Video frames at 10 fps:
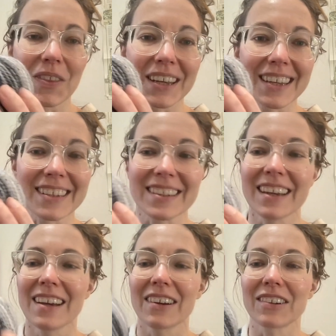these
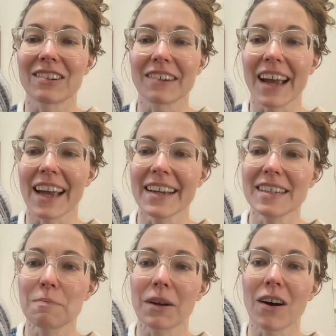
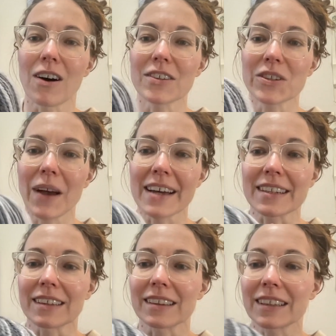grays, but it also has
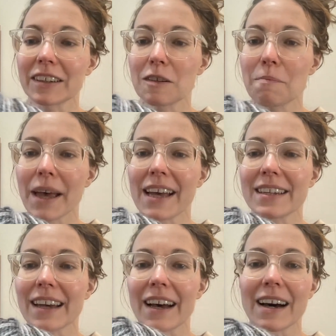a little
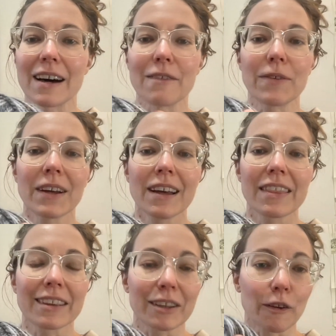bit of
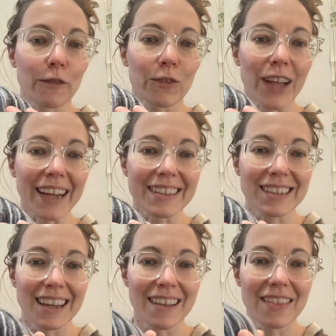the little flecks
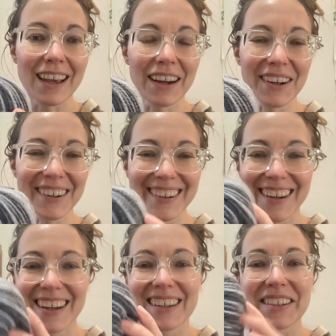in there.
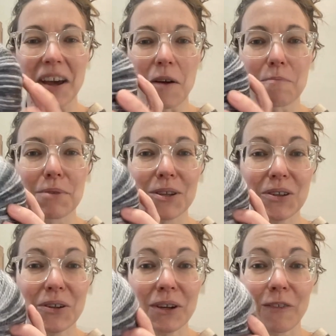So
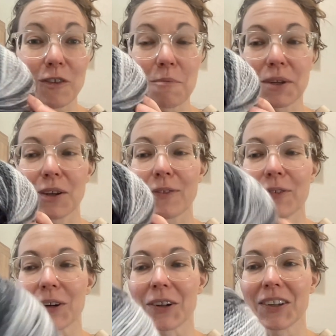beautiful,
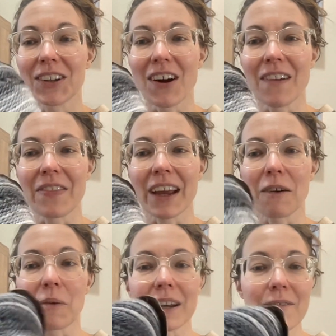beautiful yarn there,
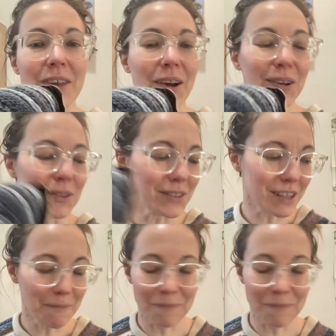one of those.